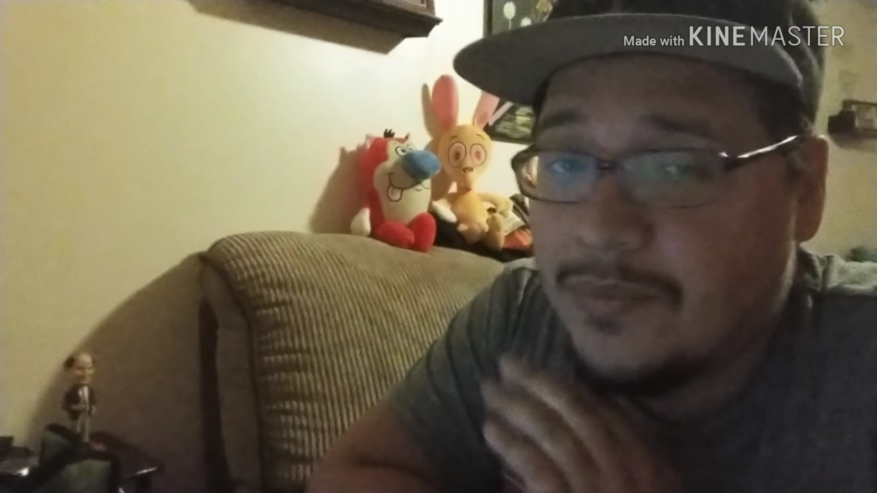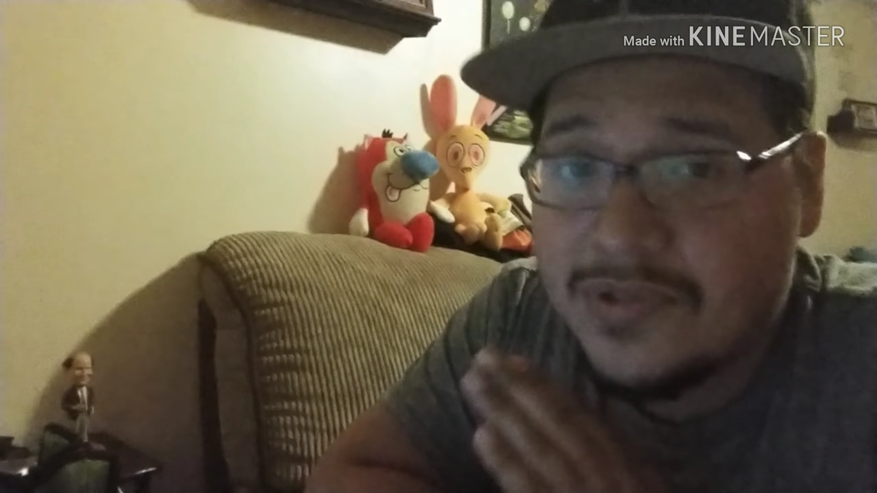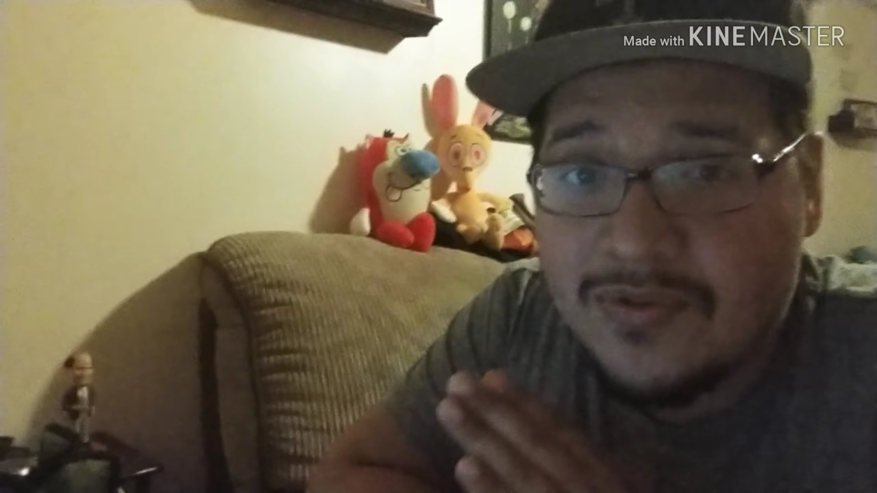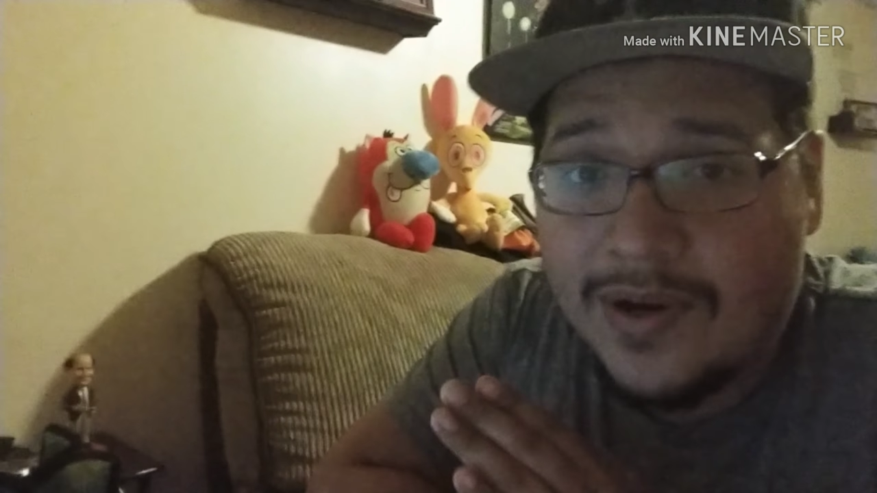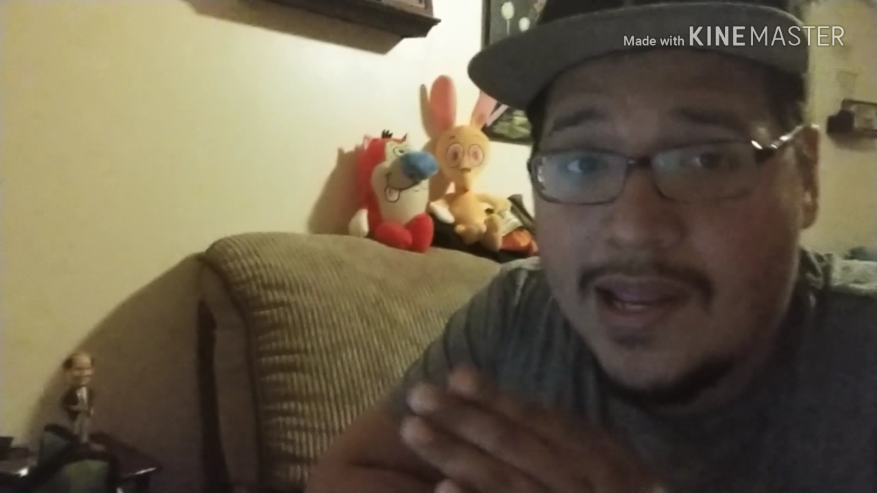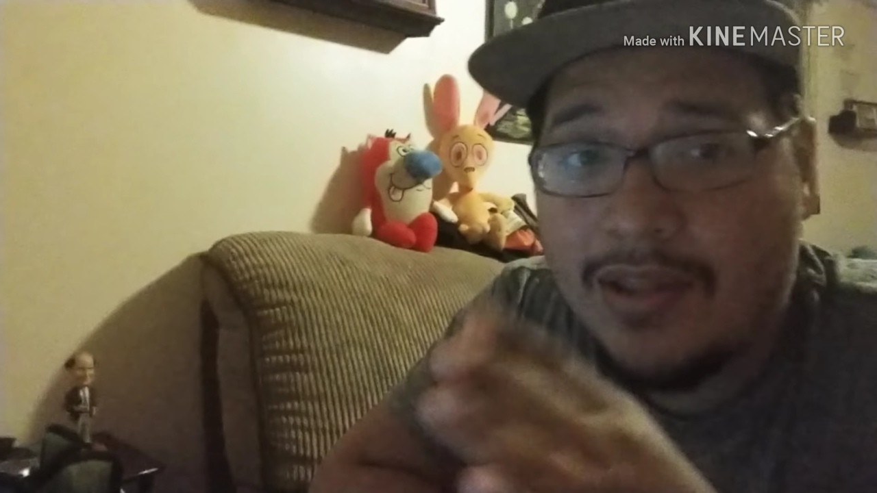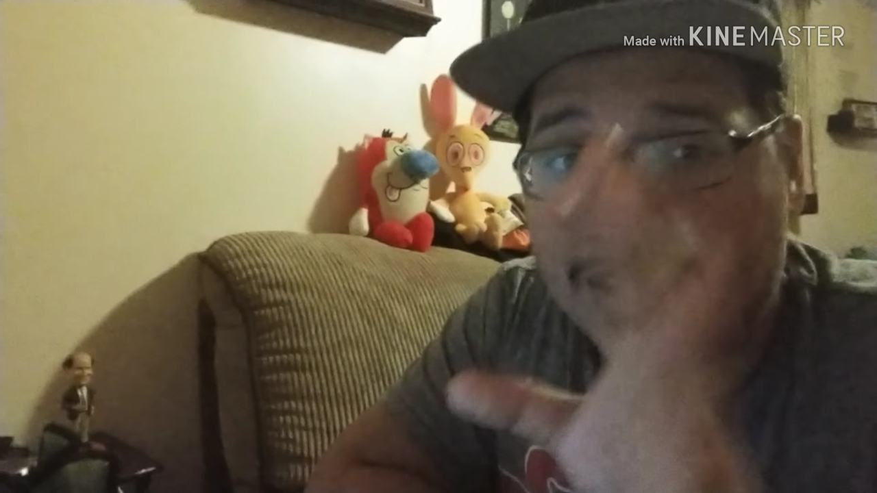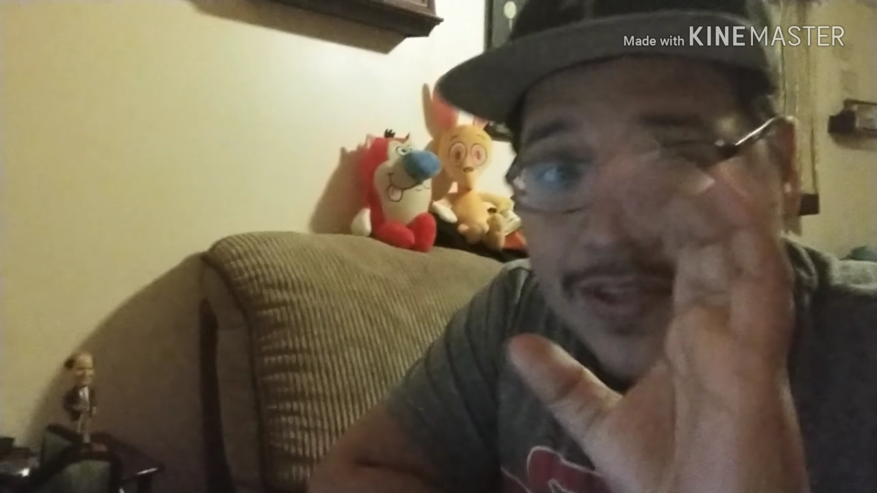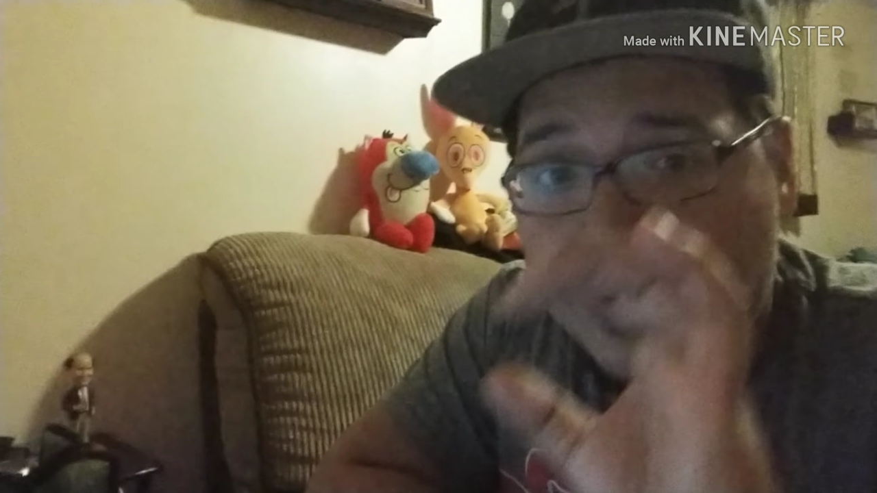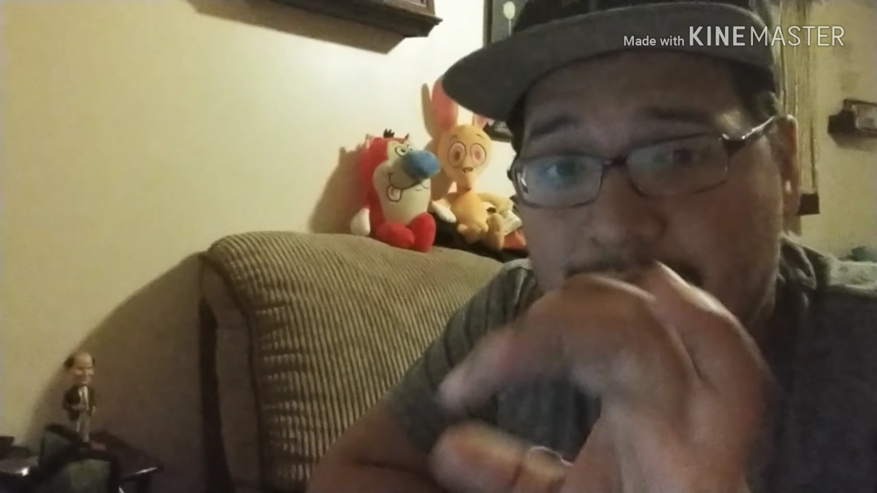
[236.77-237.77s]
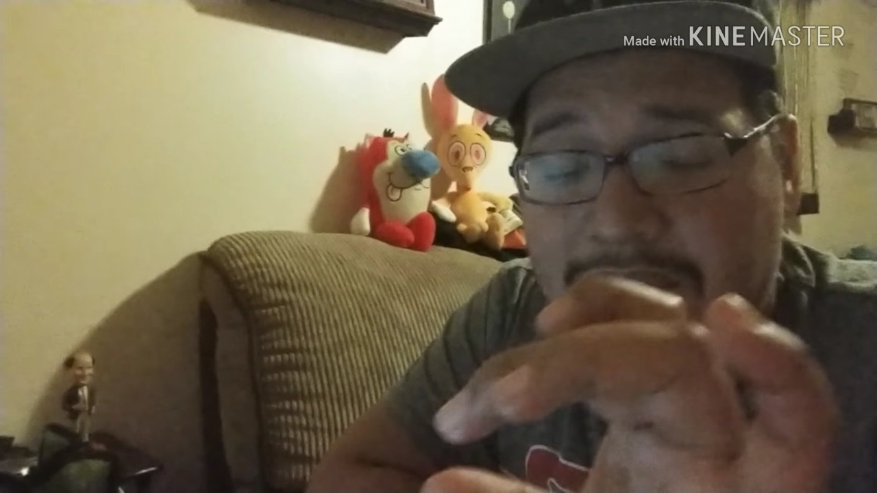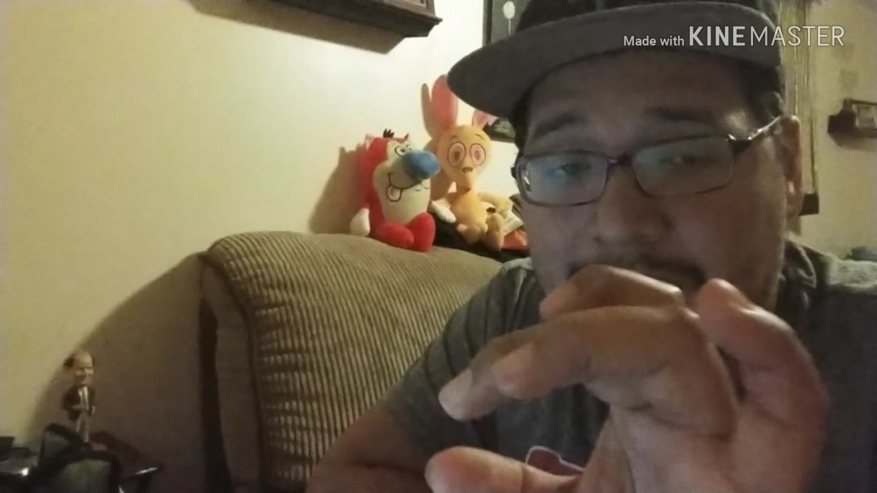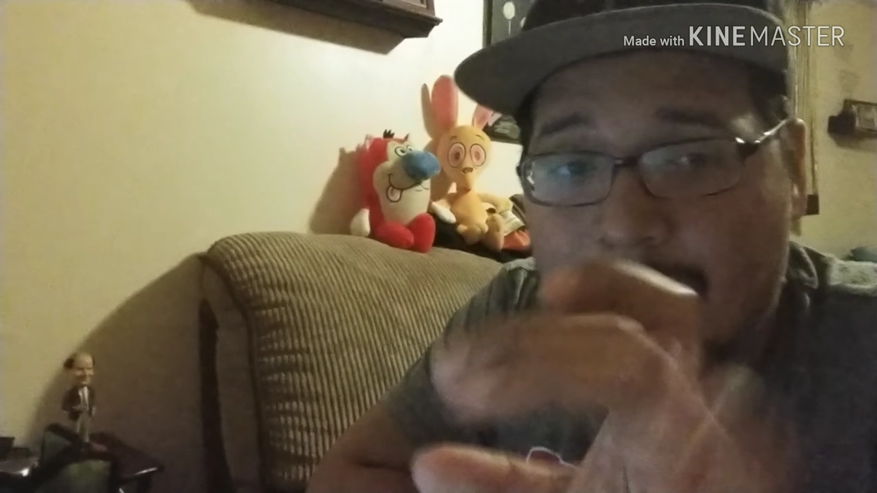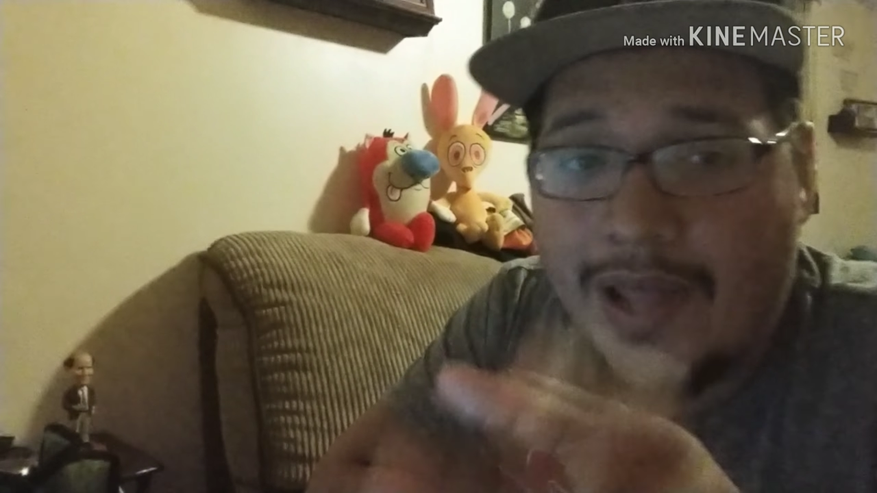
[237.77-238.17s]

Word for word: was great how they used it with